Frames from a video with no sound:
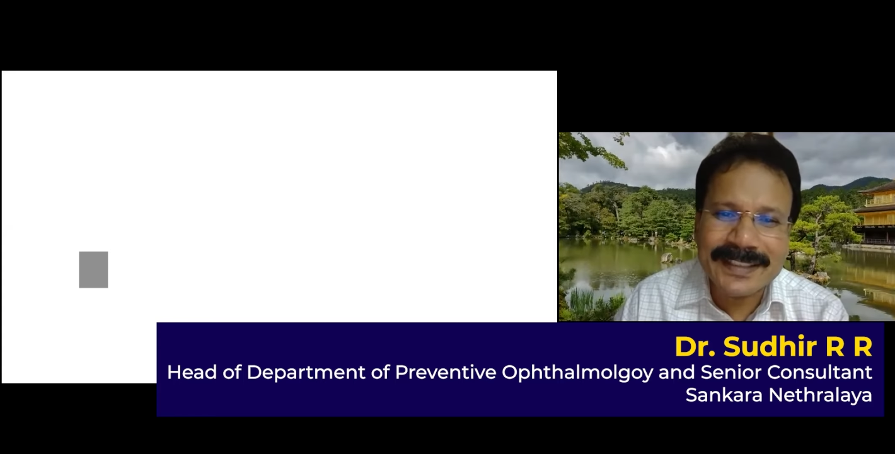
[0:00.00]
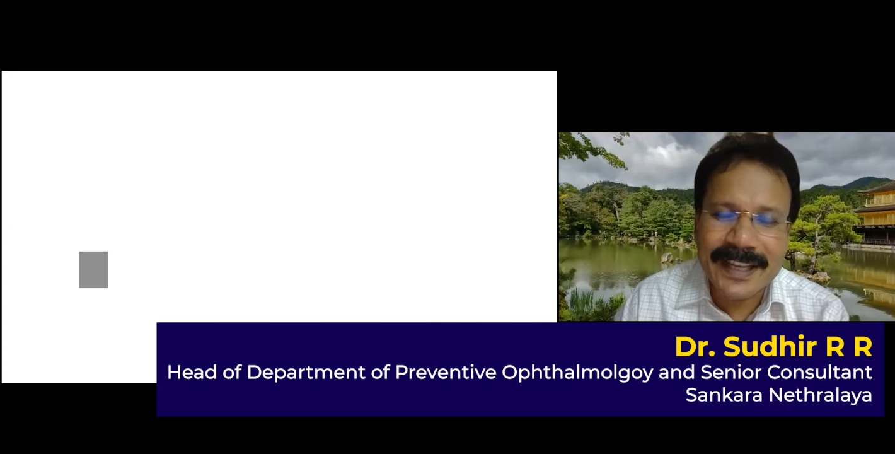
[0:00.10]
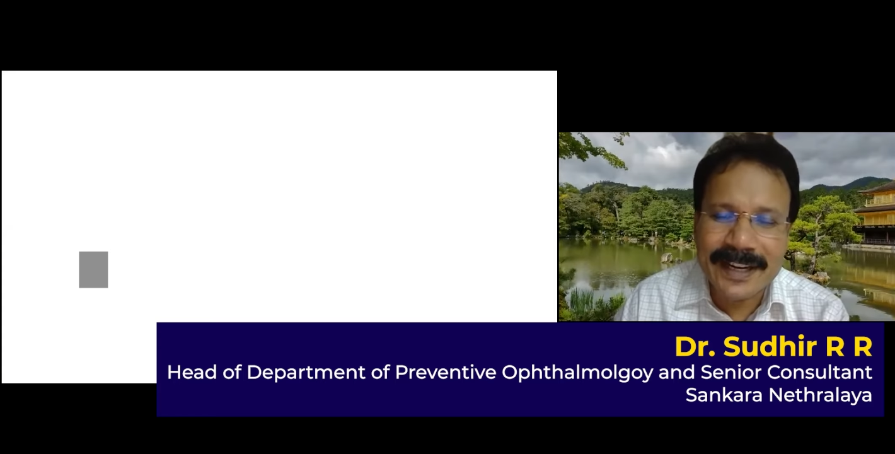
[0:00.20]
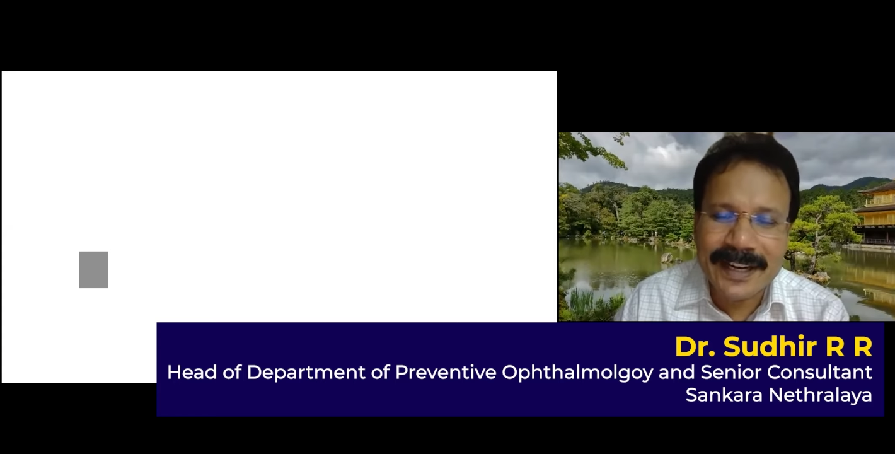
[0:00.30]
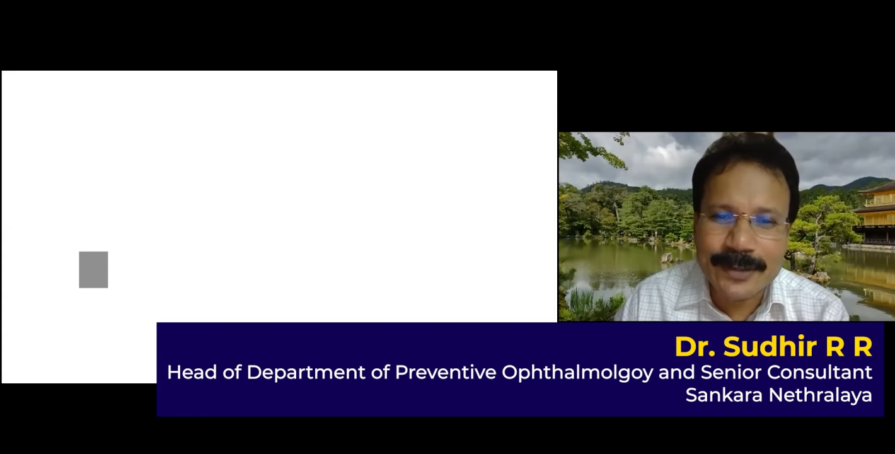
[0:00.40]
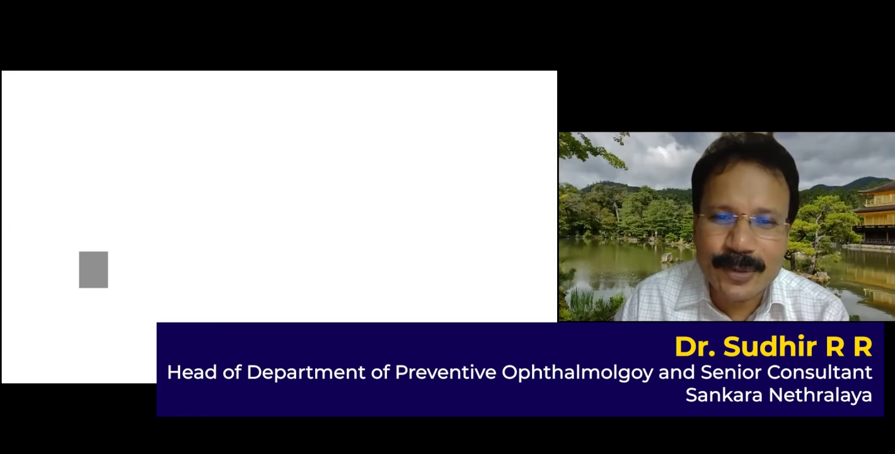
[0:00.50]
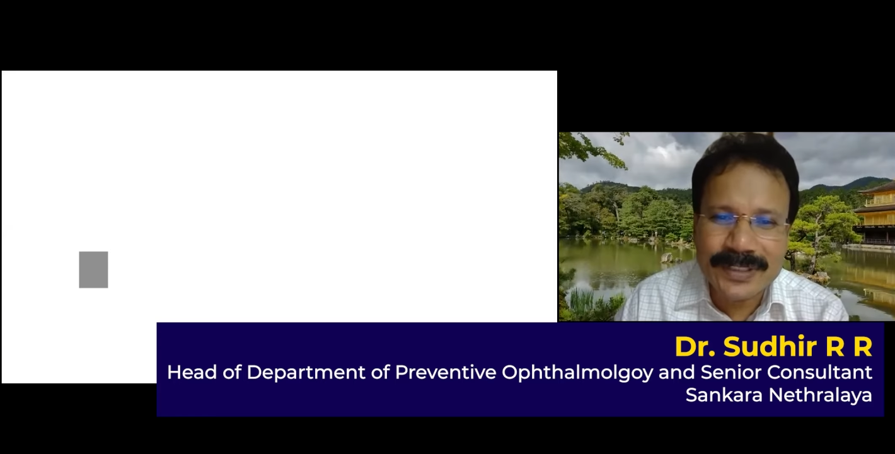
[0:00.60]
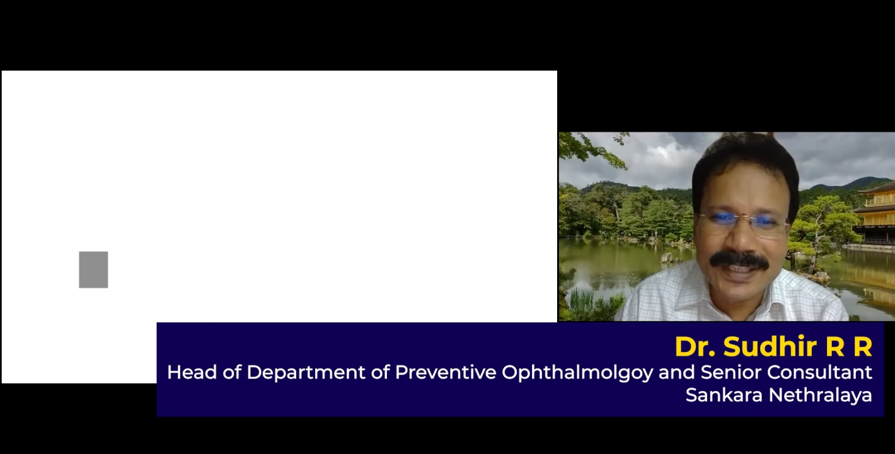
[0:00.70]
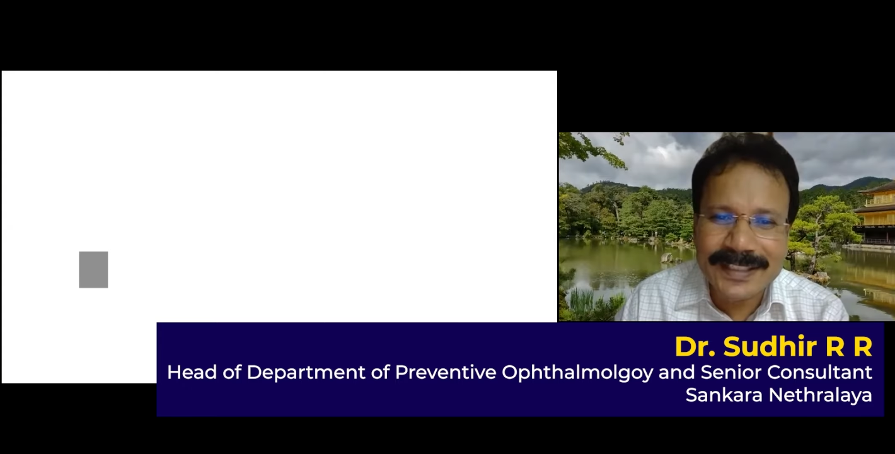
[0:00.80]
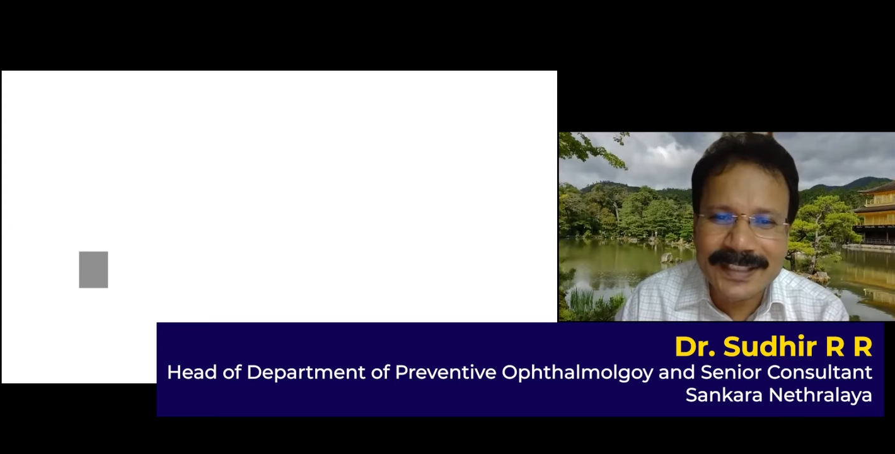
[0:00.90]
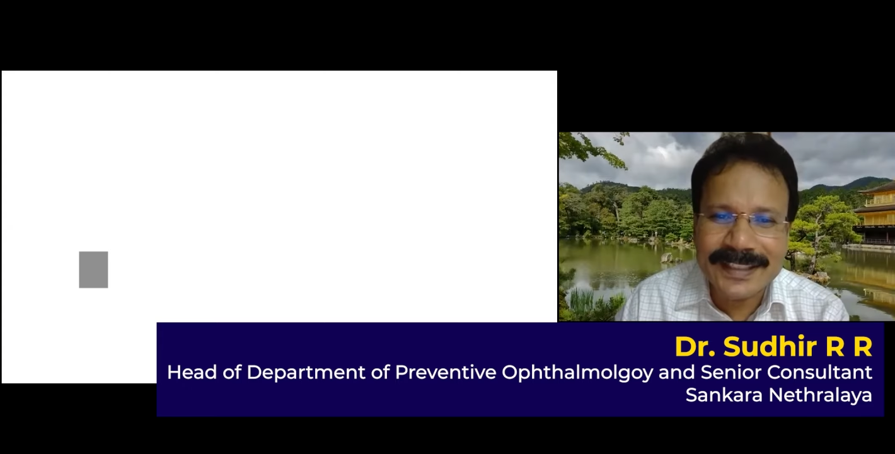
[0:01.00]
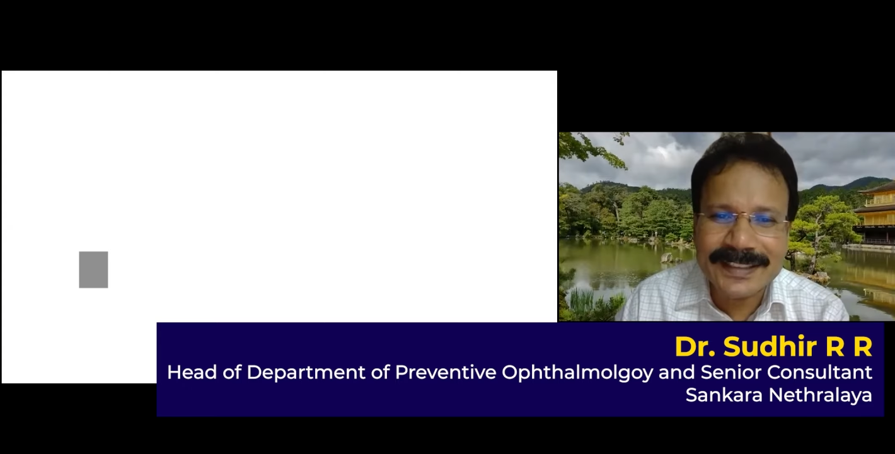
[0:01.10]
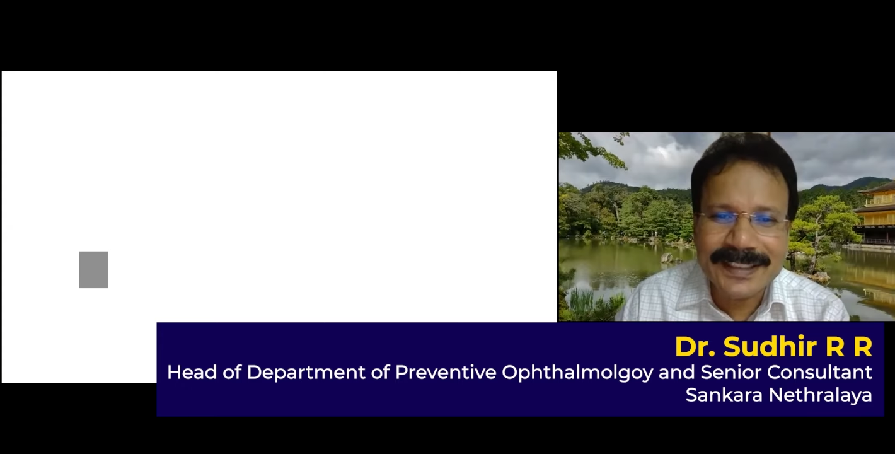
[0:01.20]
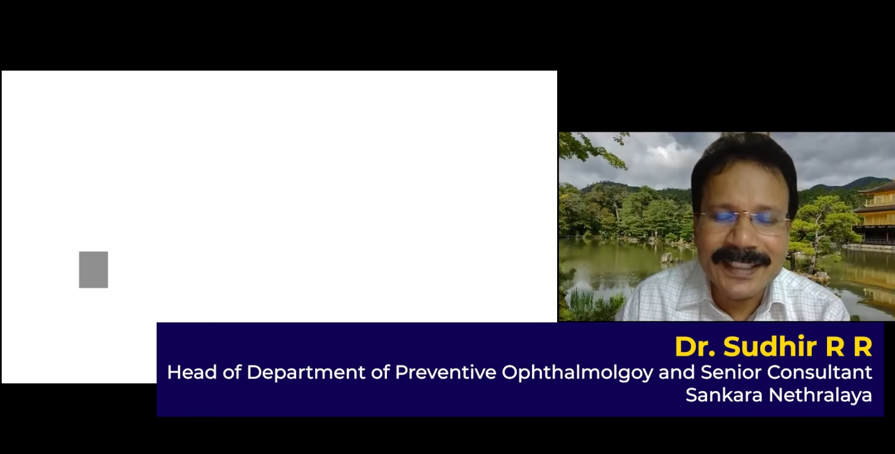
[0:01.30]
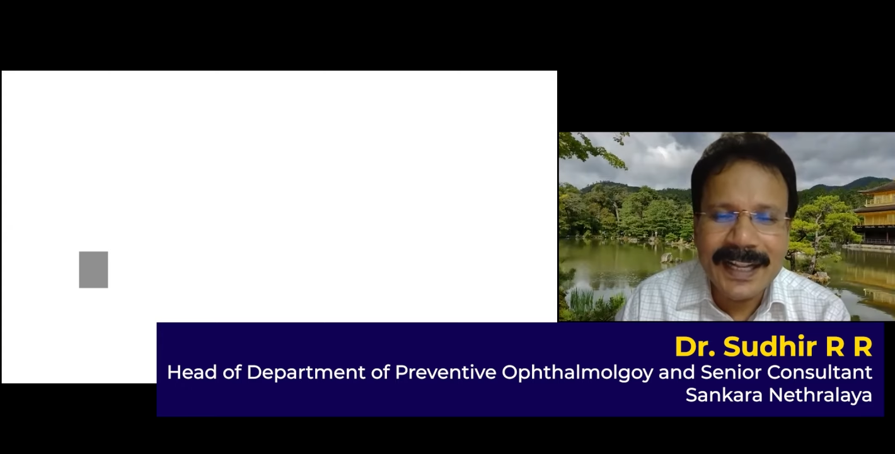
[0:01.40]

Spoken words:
their dosages